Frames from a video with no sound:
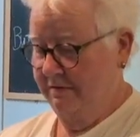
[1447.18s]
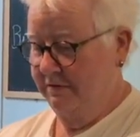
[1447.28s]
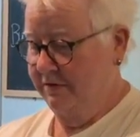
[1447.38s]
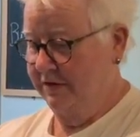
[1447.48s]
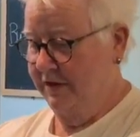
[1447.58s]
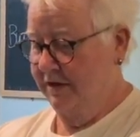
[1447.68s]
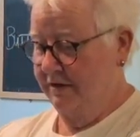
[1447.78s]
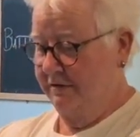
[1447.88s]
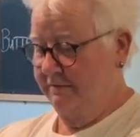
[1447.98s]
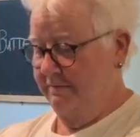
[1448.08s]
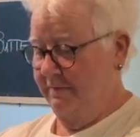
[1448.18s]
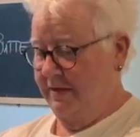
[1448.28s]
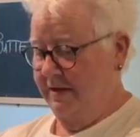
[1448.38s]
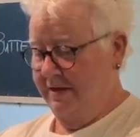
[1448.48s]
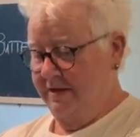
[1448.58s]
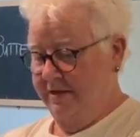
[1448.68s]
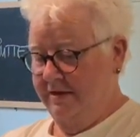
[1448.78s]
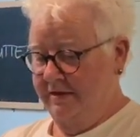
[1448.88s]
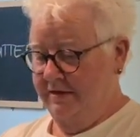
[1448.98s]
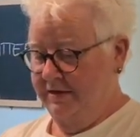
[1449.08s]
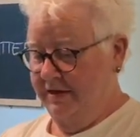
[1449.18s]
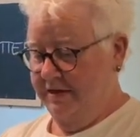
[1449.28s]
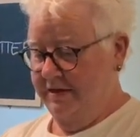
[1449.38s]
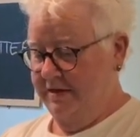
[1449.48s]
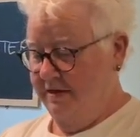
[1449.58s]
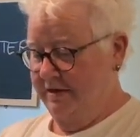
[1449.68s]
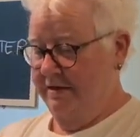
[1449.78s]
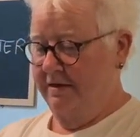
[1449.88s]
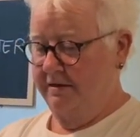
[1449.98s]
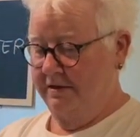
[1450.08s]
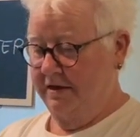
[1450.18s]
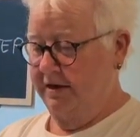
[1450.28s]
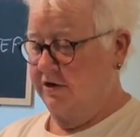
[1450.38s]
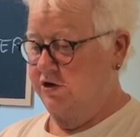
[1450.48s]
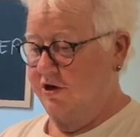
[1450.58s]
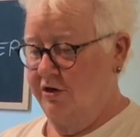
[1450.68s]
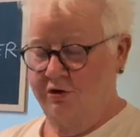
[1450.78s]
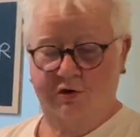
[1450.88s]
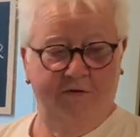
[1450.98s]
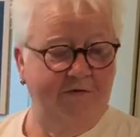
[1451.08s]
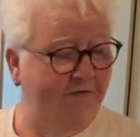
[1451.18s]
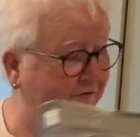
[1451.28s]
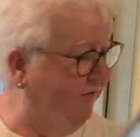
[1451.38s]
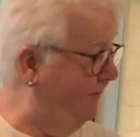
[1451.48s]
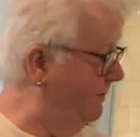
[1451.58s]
onto there. You take the cake tray off.